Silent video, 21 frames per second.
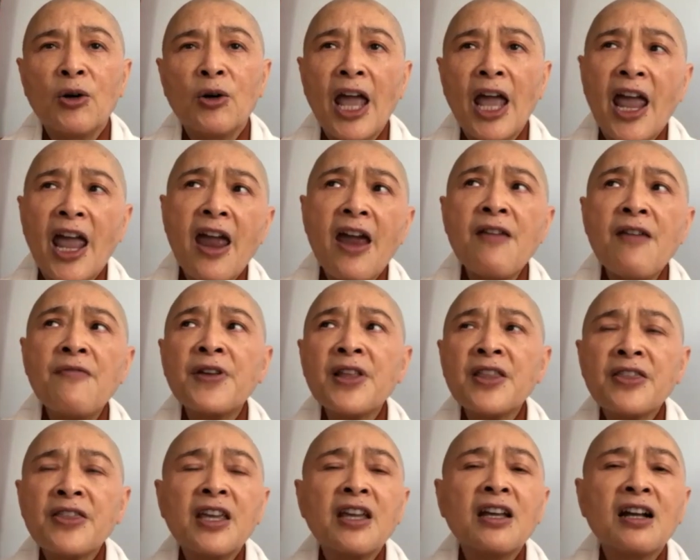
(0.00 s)

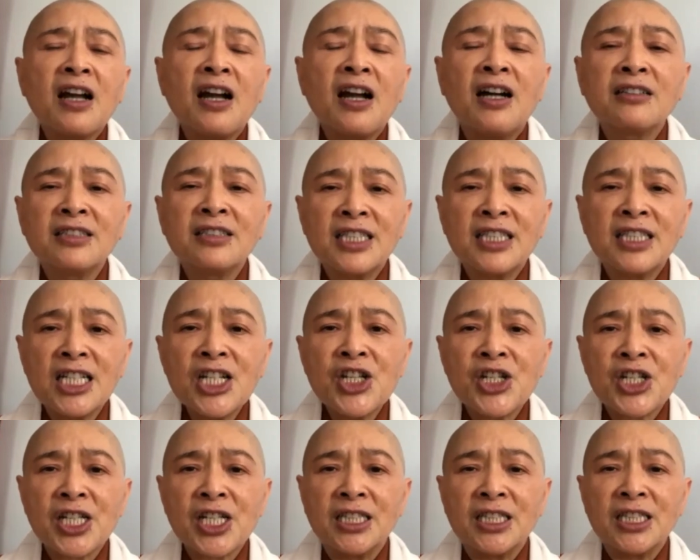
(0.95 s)
everything
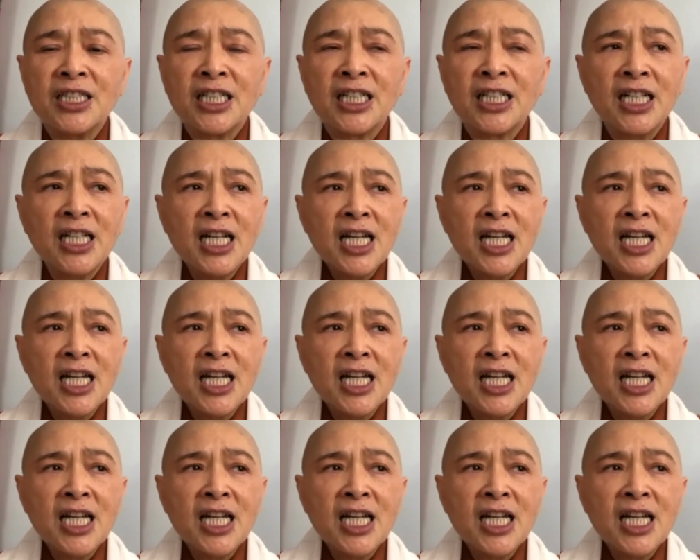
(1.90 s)
conditioned,